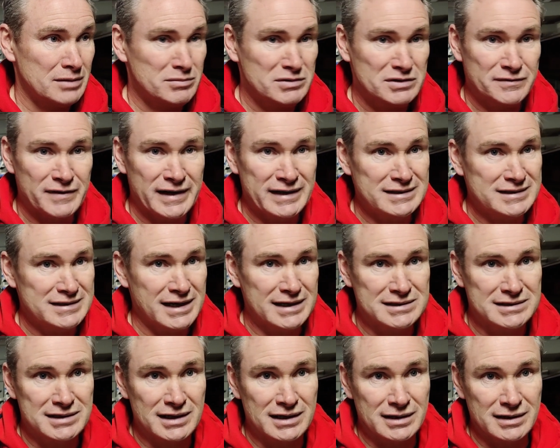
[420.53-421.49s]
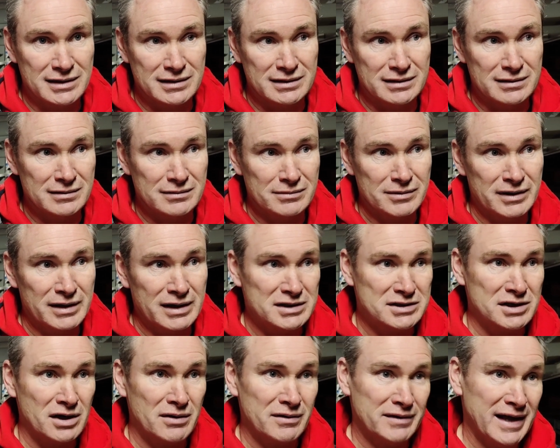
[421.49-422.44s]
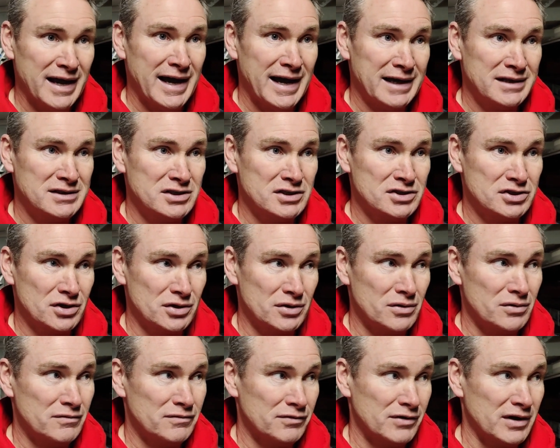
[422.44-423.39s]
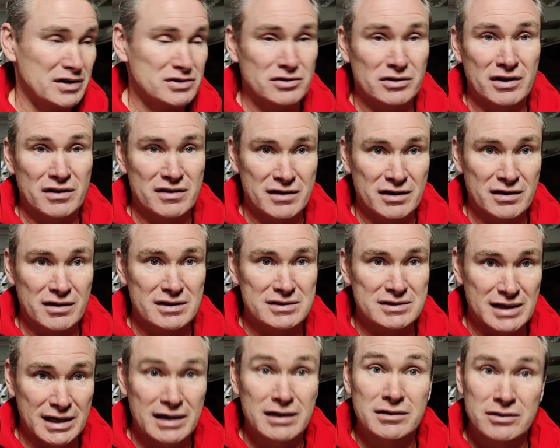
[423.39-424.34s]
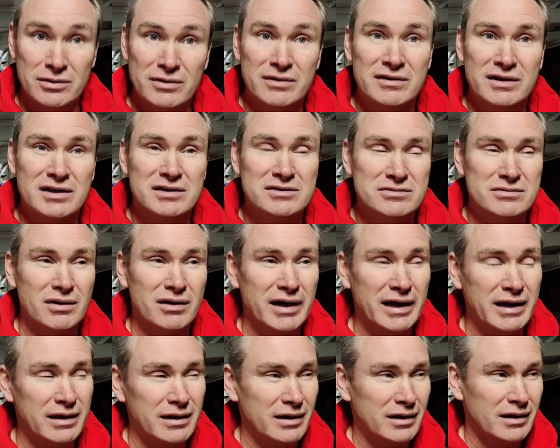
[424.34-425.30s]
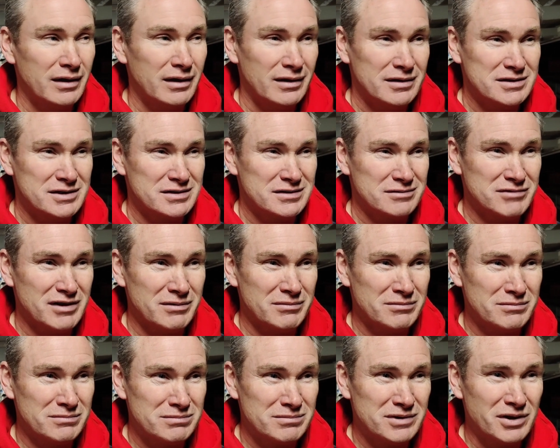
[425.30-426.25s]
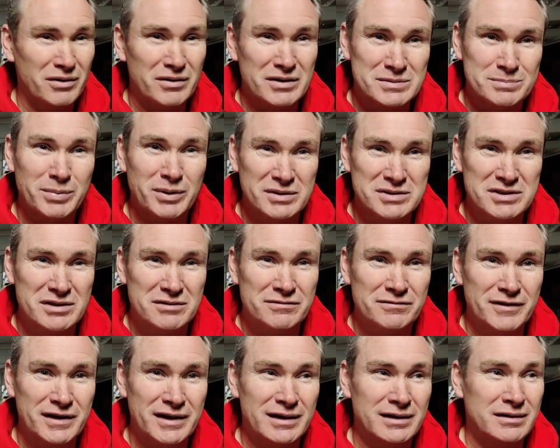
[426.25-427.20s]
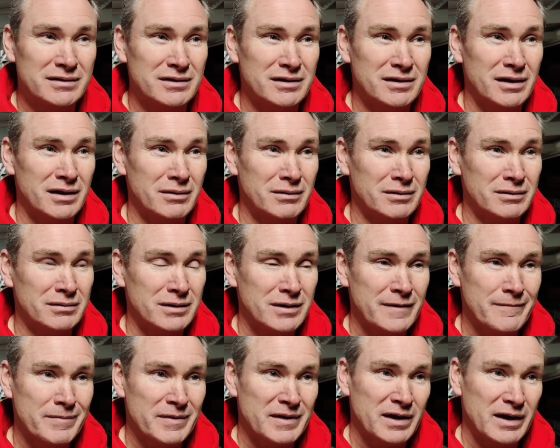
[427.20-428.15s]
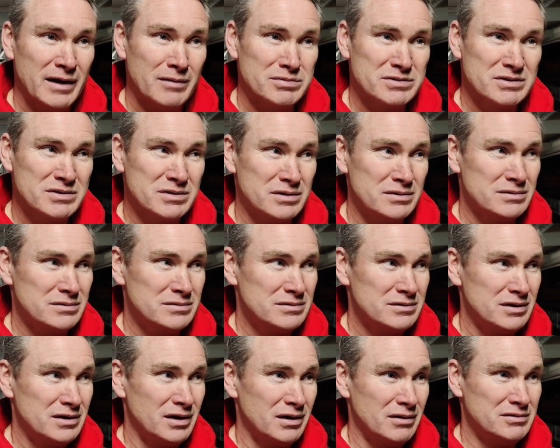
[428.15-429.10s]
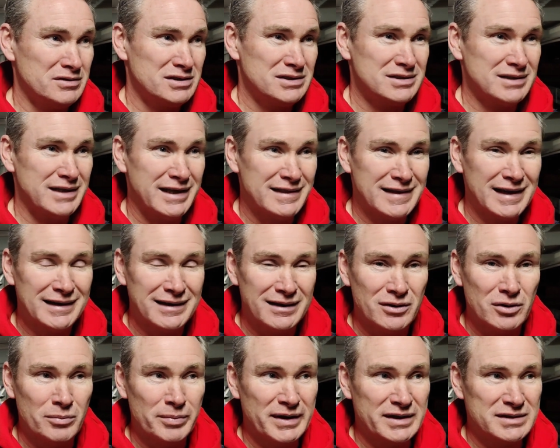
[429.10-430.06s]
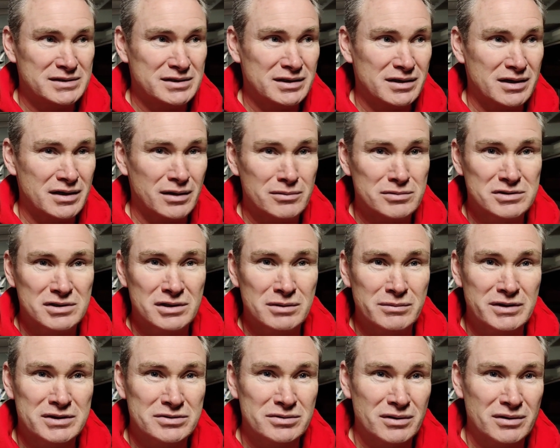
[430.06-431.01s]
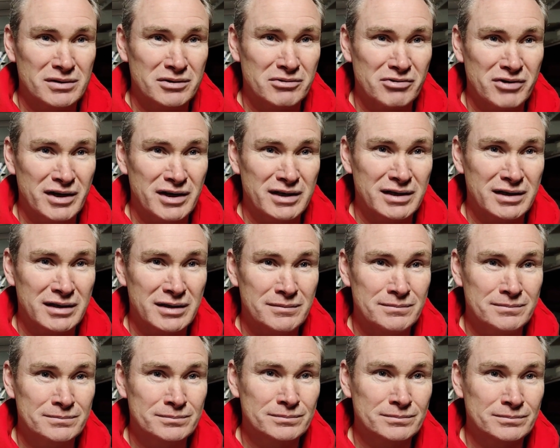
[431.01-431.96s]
team was fantastic. And when they're showing that attitude for us on a Thursday and doing things right, just a real nice positive feeling, and helps to, just lend that little bit to the culture that we're trying to create here.